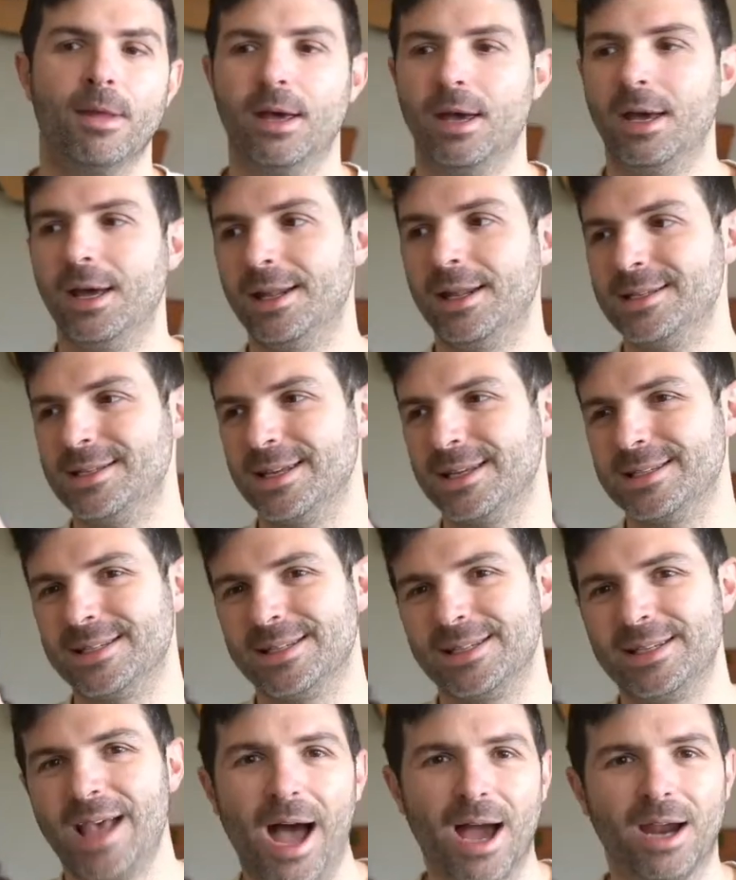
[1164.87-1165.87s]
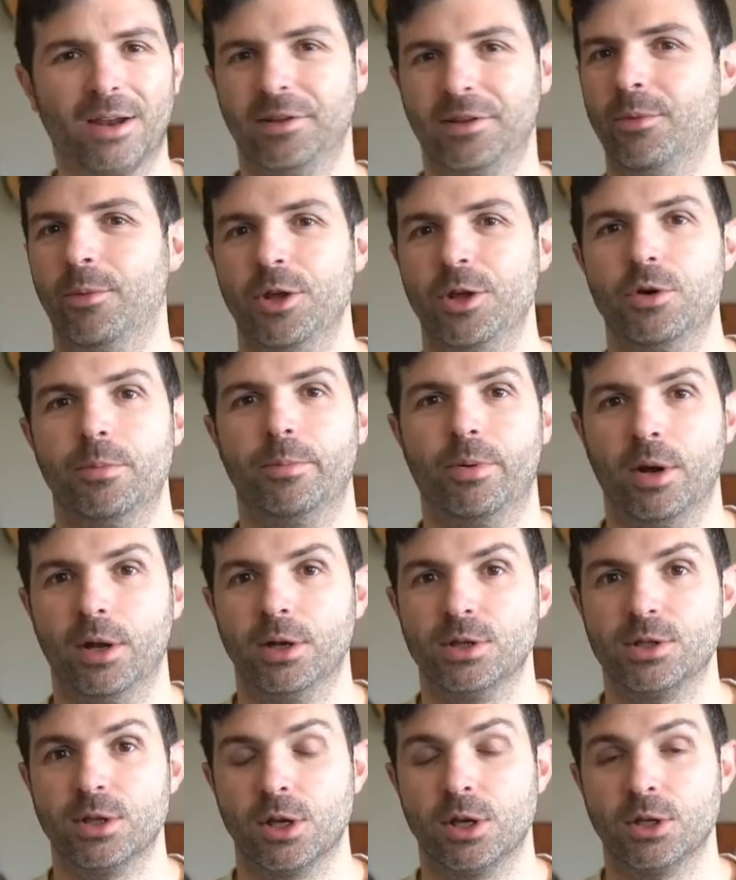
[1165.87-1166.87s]
It is exactly what you put
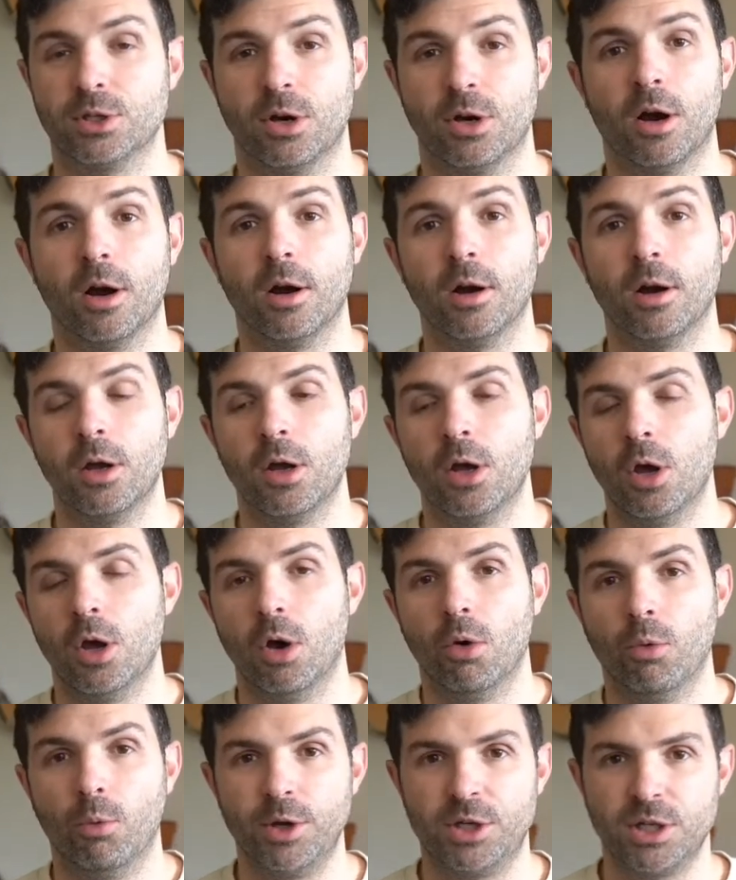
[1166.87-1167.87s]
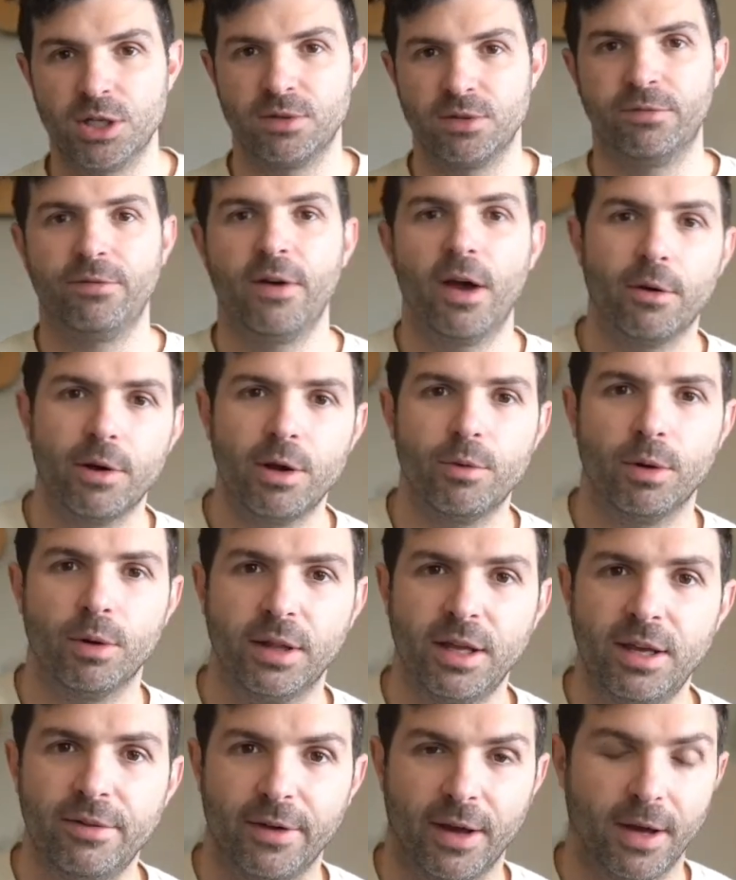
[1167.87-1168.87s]
into the guitar, which is very
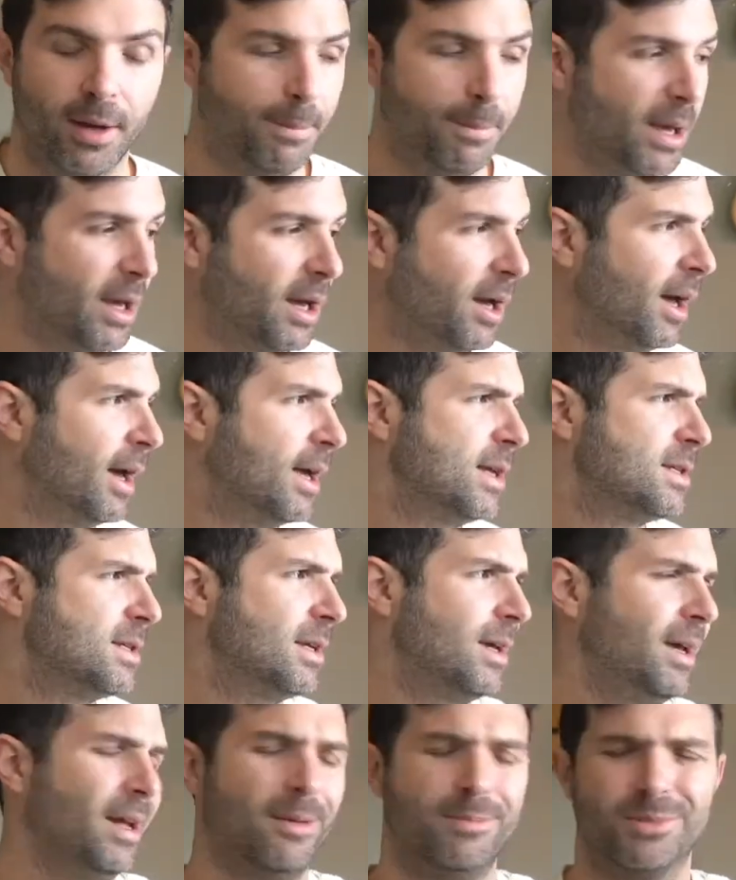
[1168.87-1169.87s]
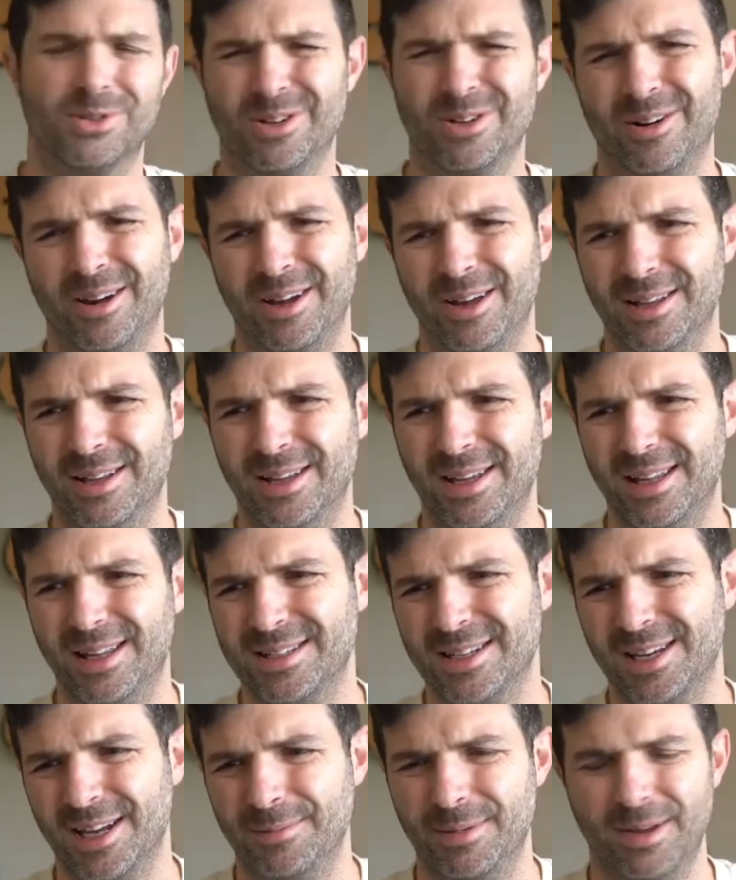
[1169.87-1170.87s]
relieving because, and I'm sorry, it's
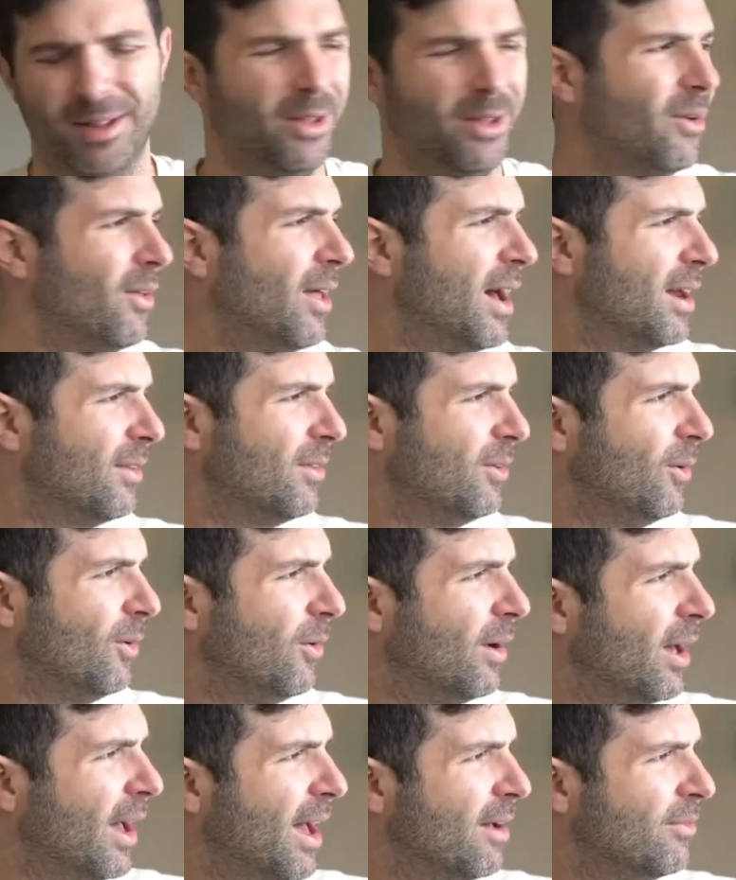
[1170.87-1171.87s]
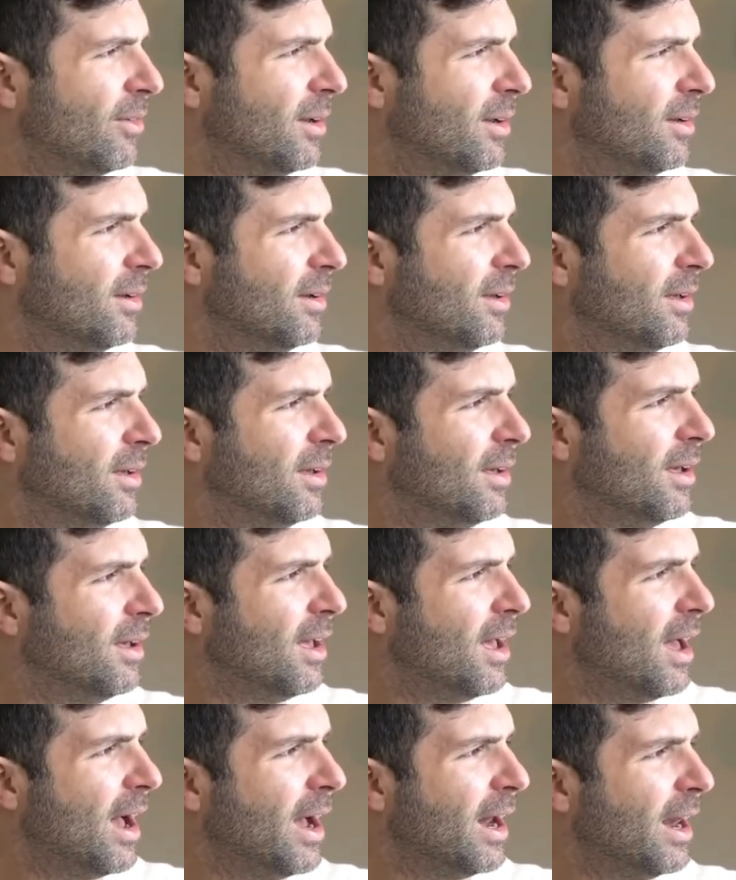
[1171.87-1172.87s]
going to be a little out of tune.
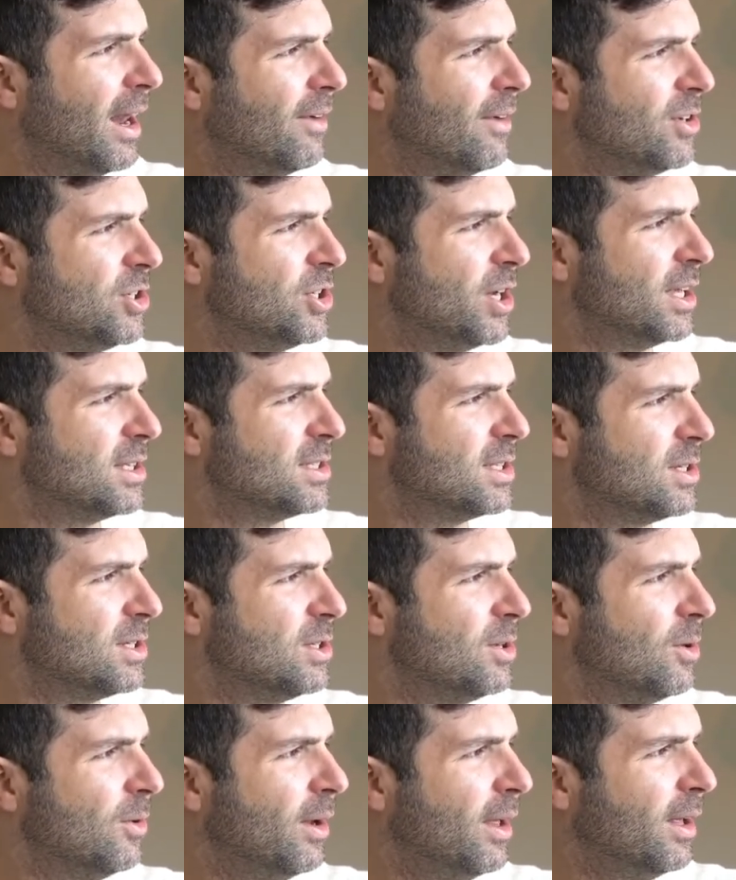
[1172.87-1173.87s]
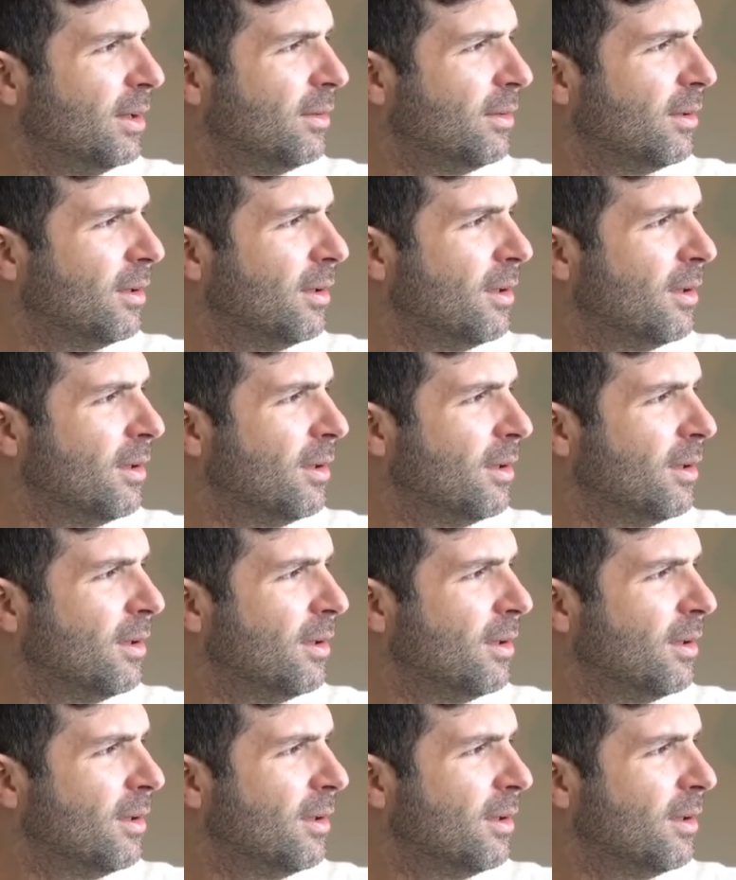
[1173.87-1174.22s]
I didn't have a chance to tune it.